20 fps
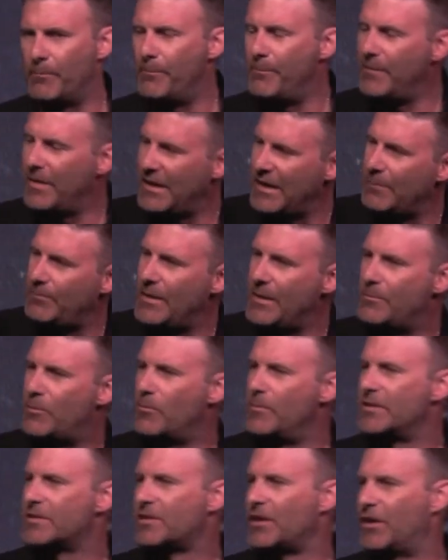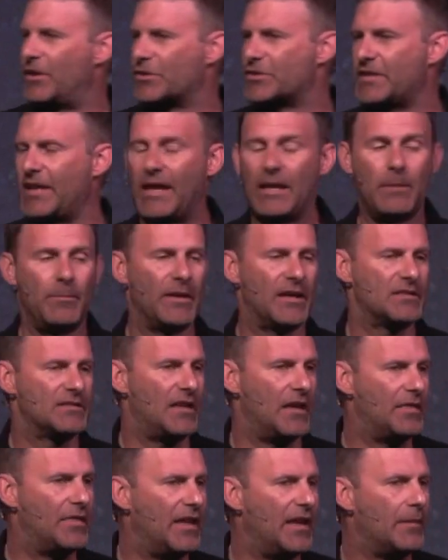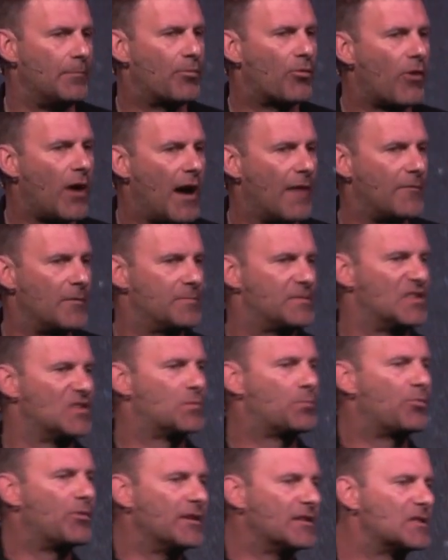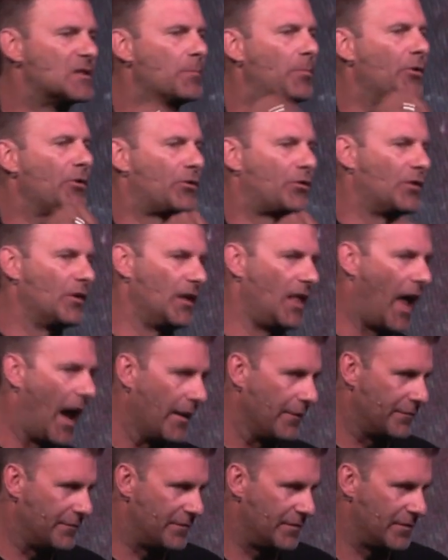many people misunderstand it because they think Proverbs is principles for life.